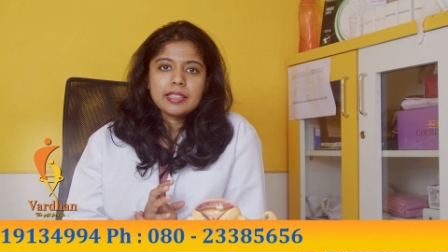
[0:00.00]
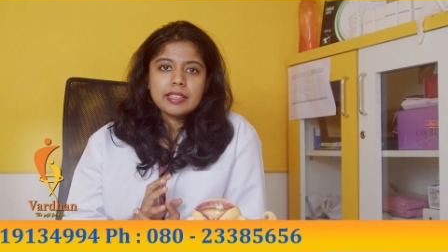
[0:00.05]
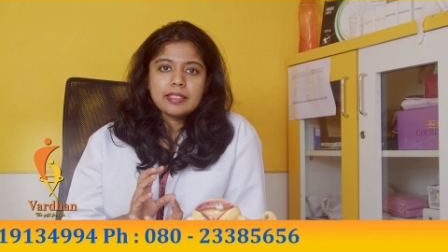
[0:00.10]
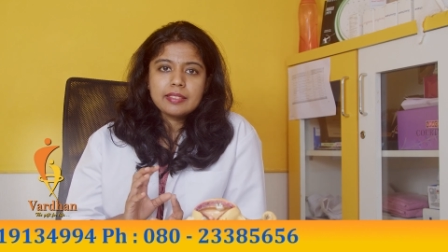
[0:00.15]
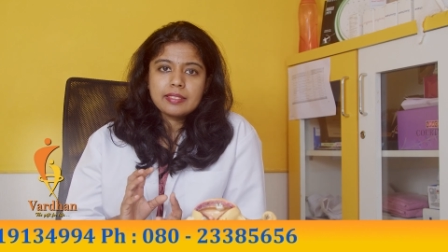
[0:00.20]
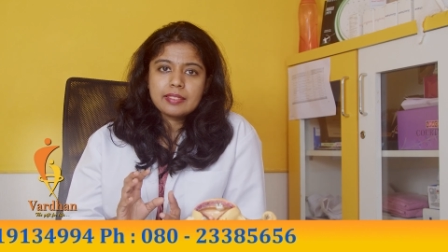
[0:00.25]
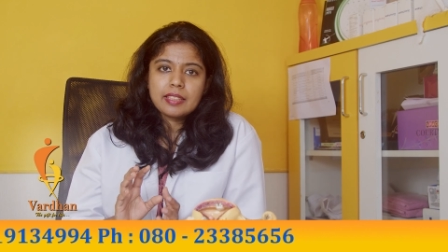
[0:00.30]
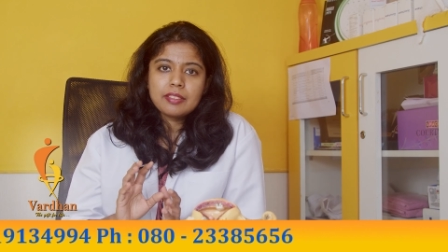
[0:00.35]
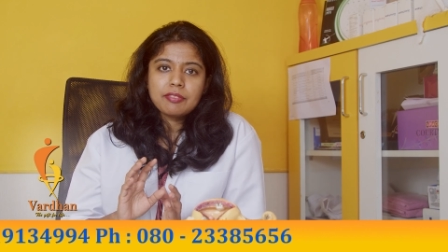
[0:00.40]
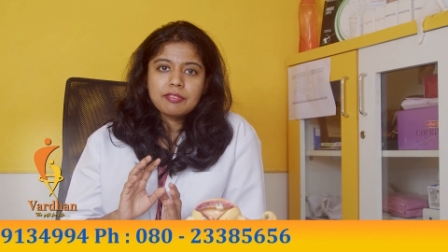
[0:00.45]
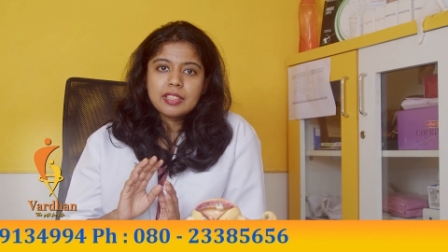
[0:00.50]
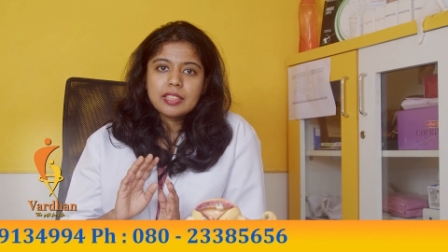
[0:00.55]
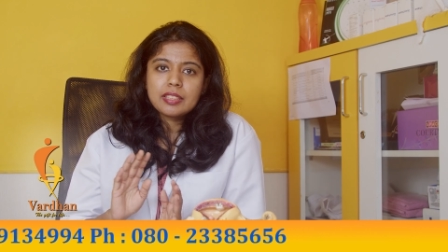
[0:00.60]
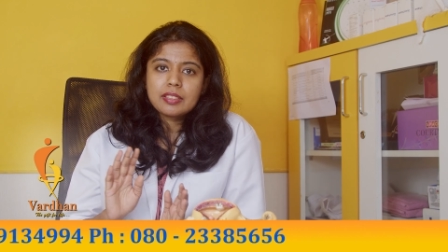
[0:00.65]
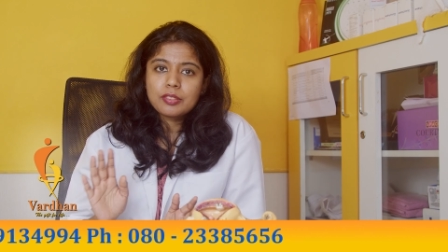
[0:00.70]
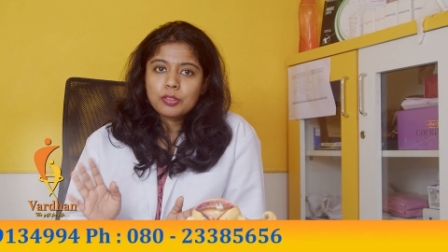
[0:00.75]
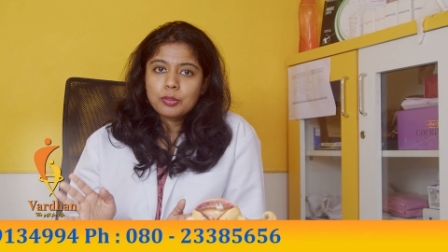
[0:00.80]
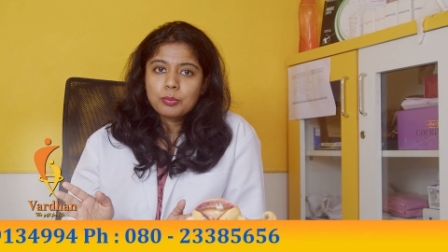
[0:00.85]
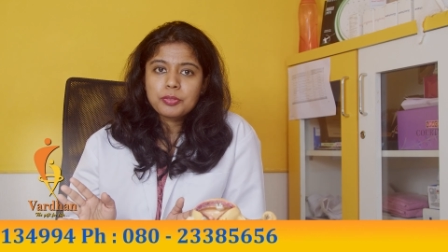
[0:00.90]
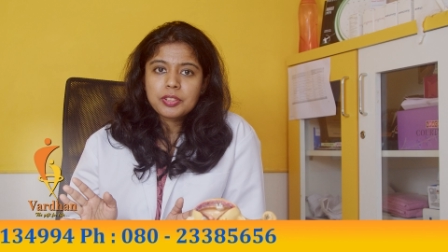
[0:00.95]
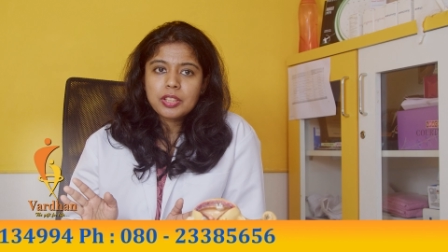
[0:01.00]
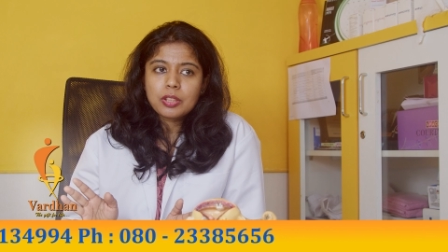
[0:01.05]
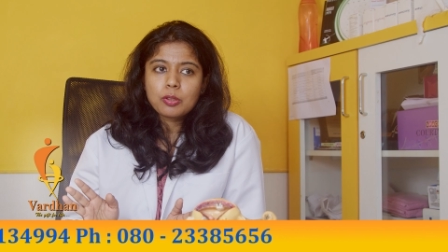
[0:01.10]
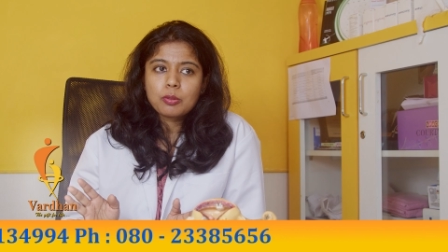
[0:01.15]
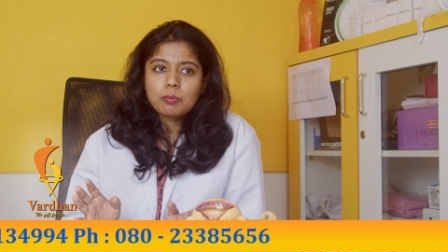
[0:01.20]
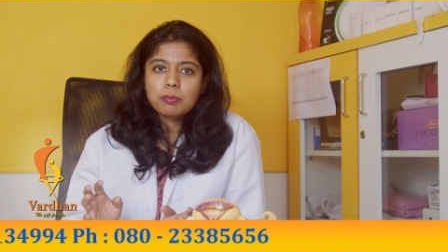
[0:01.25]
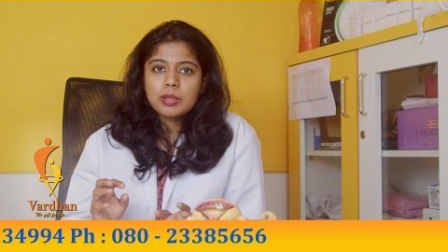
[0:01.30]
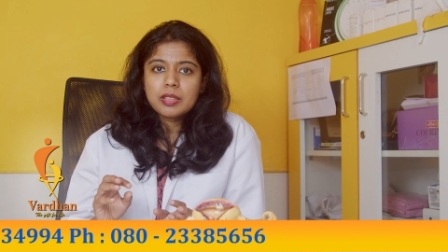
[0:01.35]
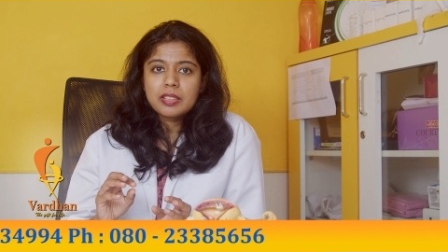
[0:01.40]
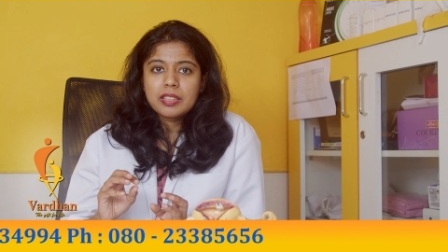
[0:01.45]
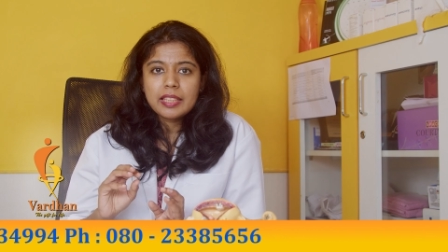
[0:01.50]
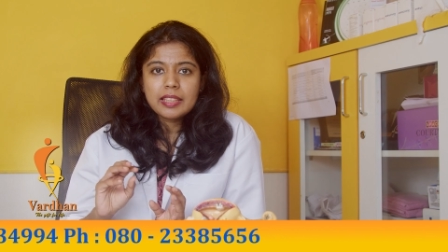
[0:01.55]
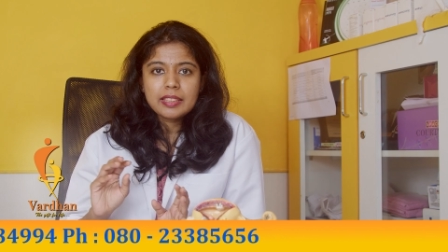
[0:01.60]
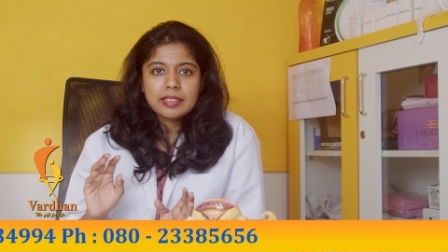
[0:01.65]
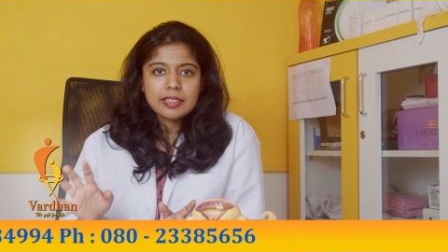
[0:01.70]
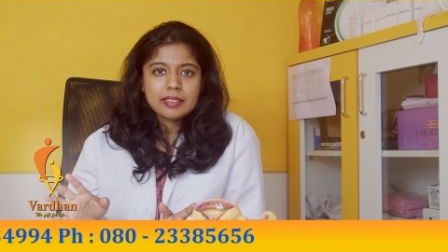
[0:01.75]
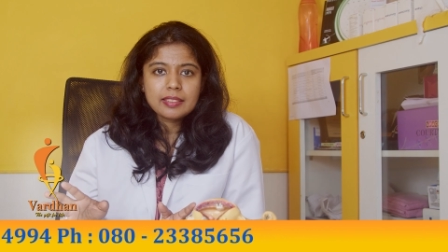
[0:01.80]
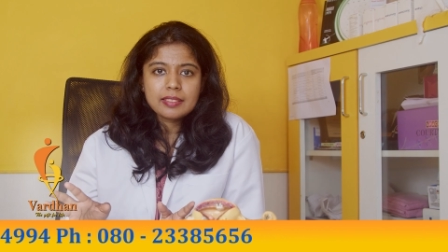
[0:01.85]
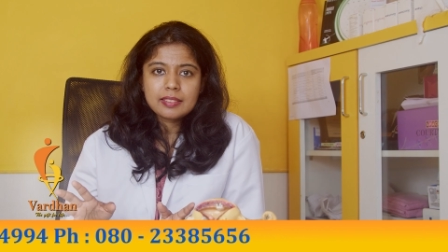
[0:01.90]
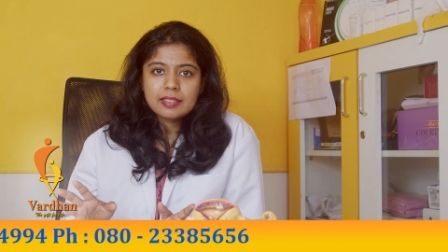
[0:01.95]
Yes, if the tubes are open
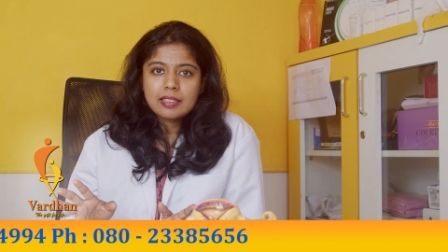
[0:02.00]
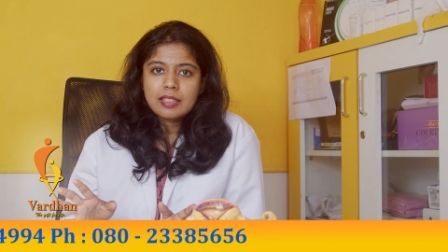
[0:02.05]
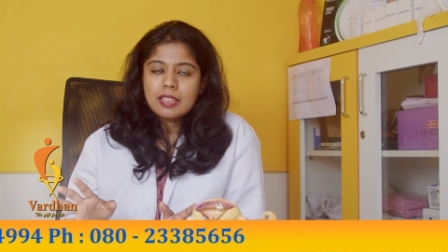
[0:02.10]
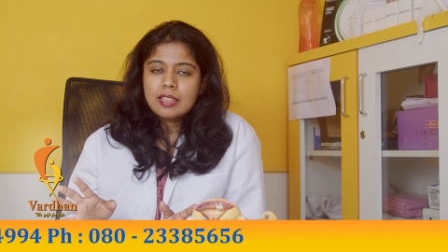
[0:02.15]
and there is